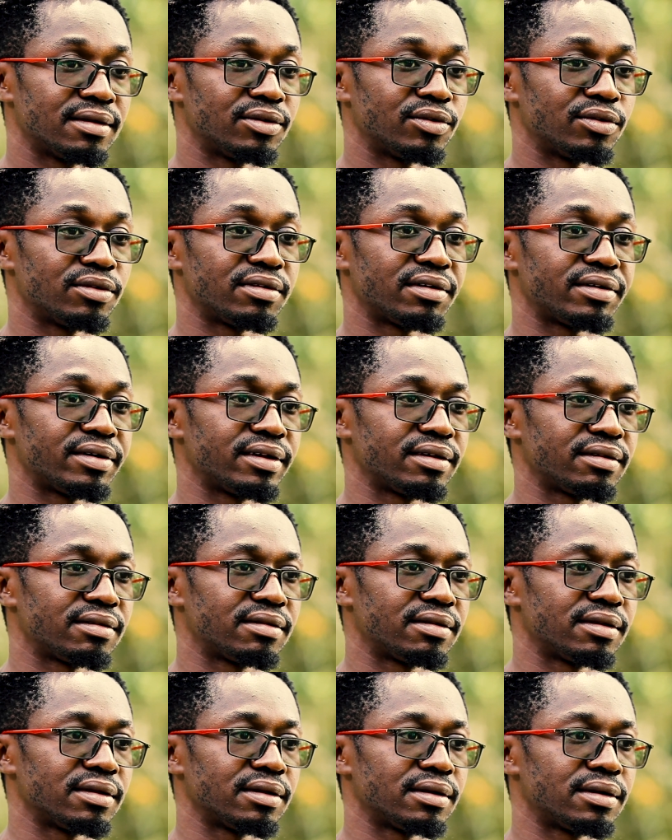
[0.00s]
It was a
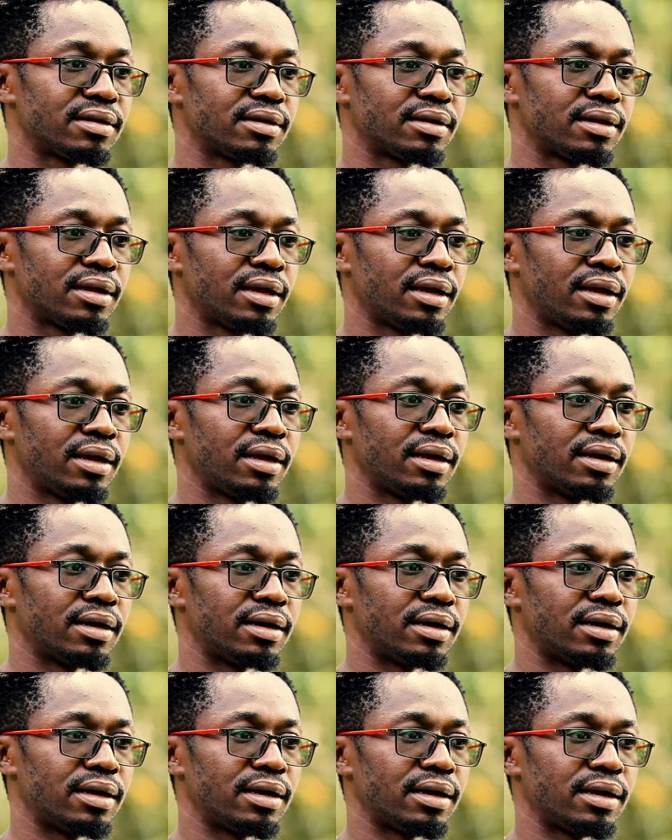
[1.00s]
race in
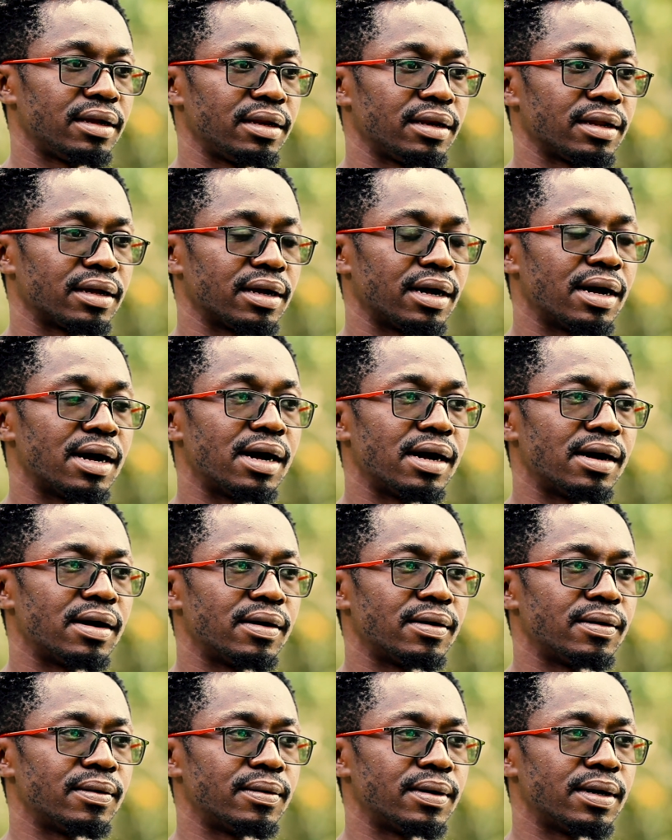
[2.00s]

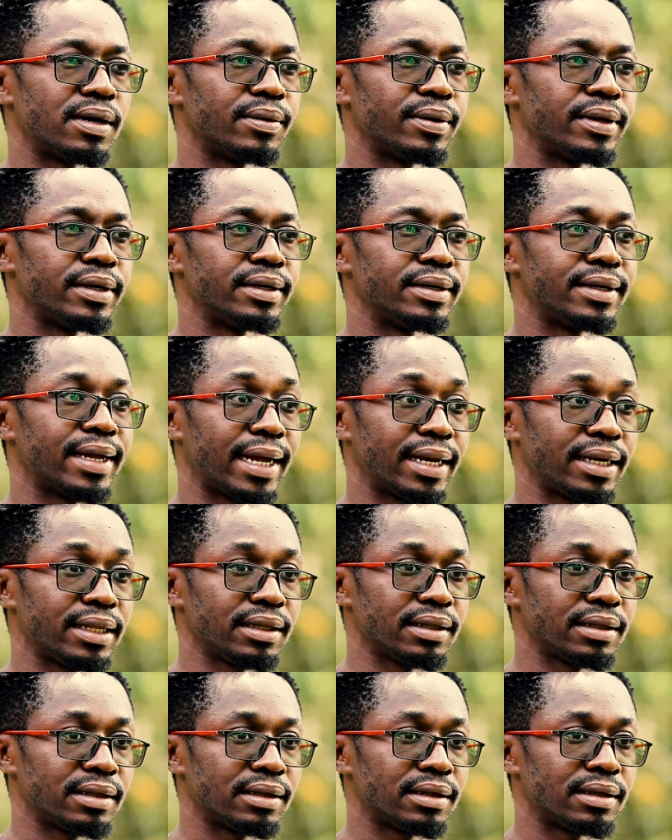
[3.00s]
Kahawa in
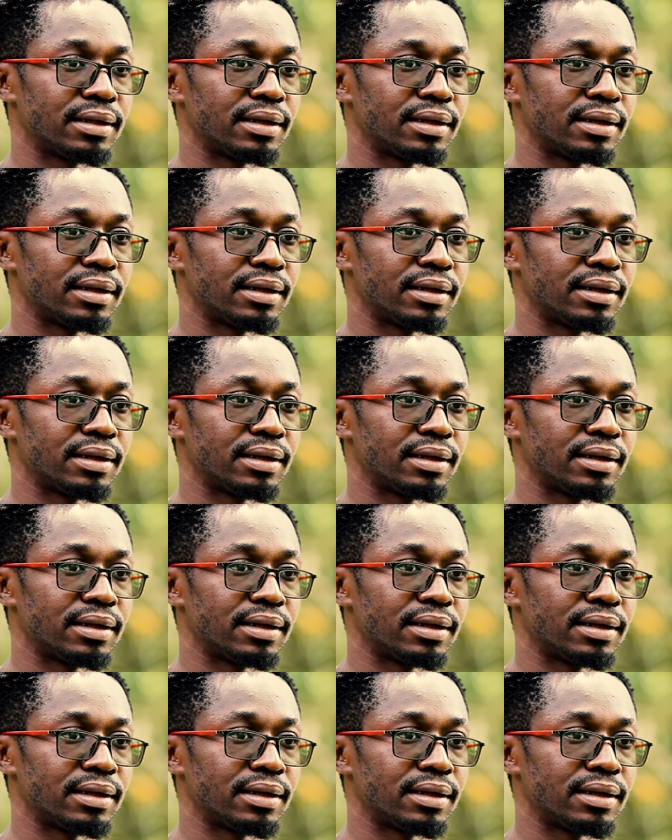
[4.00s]
Dani,